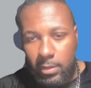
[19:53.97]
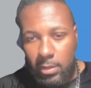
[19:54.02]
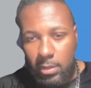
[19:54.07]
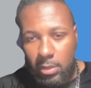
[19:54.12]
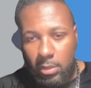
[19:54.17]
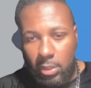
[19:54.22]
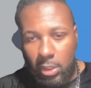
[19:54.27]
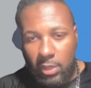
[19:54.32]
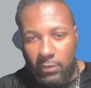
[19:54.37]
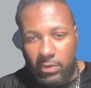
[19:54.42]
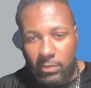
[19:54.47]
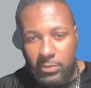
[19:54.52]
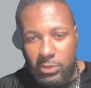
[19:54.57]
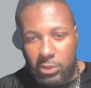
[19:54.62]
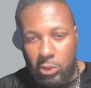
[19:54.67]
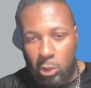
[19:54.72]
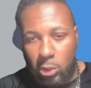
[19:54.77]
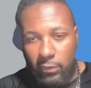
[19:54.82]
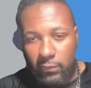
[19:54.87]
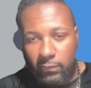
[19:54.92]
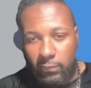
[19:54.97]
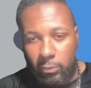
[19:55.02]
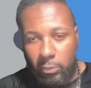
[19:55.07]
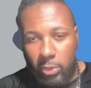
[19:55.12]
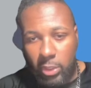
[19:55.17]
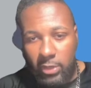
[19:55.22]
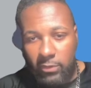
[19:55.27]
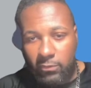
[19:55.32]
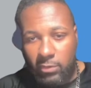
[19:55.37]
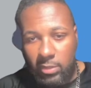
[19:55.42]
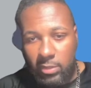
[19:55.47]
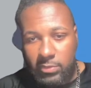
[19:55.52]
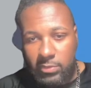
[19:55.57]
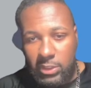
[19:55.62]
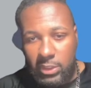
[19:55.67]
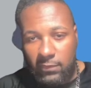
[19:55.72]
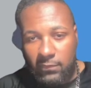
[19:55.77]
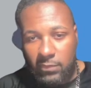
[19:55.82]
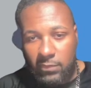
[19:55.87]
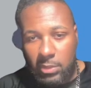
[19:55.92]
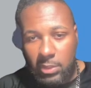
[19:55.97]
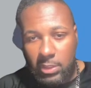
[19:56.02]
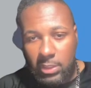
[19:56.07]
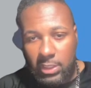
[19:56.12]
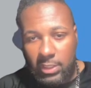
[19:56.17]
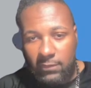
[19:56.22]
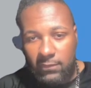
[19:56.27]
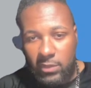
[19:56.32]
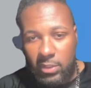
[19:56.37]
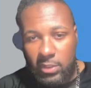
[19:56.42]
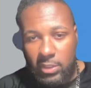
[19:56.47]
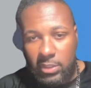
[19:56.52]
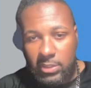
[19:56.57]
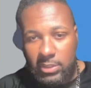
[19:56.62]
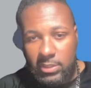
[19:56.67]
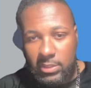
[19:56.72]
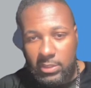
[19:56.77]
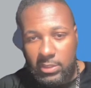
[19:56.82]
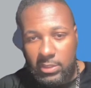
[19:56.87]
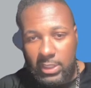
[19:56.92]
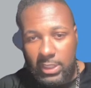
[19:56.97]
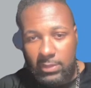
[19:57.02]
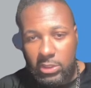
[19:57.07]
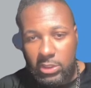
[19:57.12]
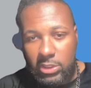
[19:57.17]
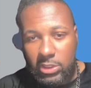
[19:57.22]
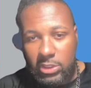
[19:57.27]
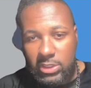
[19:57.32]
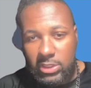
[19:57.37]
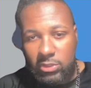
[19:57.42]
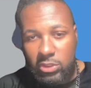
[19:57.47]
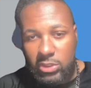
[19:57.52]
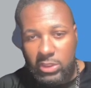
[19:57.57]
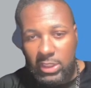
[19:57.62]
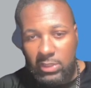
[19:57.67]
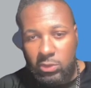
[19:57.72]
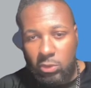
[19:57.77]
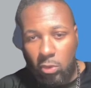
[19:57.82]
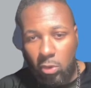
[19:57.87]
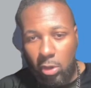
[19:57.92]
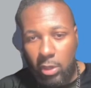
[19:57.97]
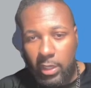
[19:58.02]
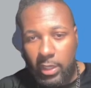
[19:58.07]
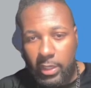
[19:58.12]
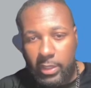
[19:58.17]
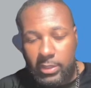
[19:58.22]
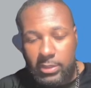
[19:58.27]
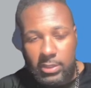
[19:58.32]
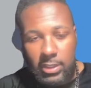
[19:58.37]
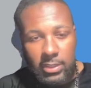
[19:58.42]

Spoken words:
Love what I'm seeing from the defense. This team just seems organized.